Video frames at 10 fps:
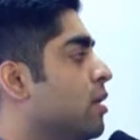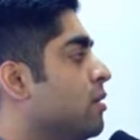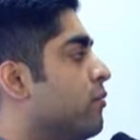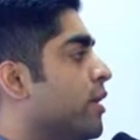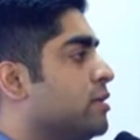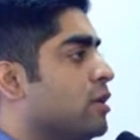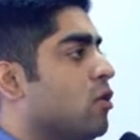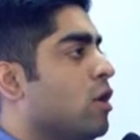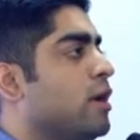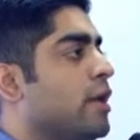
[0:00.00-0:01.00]
the finishing
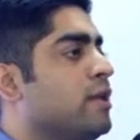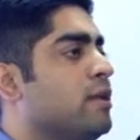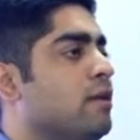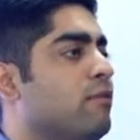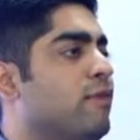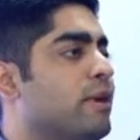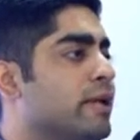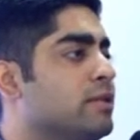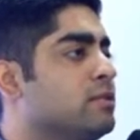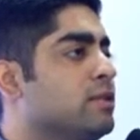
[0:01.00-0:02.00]
quality, the
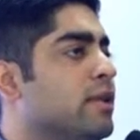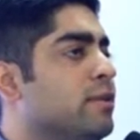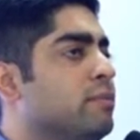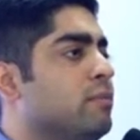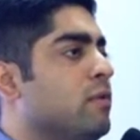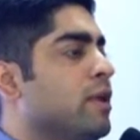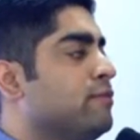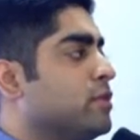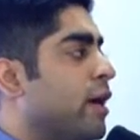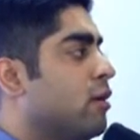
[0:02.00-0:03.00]
fittings, the
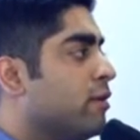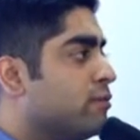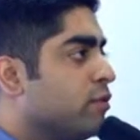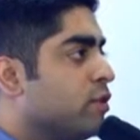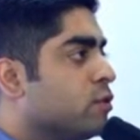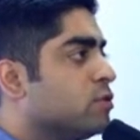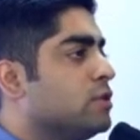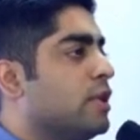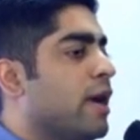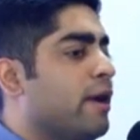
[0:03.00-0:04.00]
lifts, kind of lifts we use,
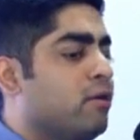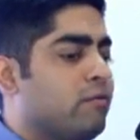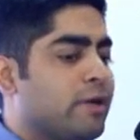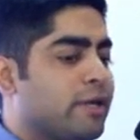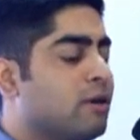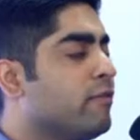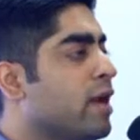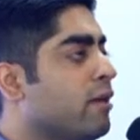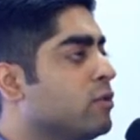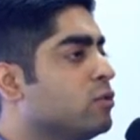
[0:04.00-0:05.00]
the kind of material we
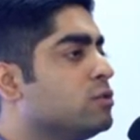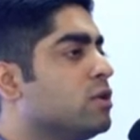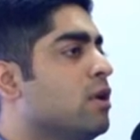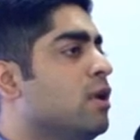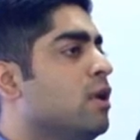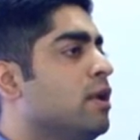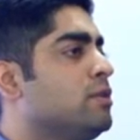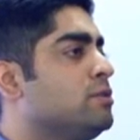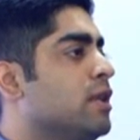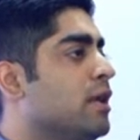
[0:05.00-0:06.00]
have used,
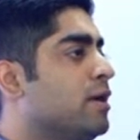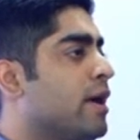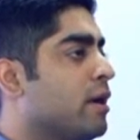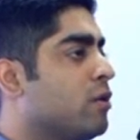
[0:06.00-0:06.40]
it's still intact.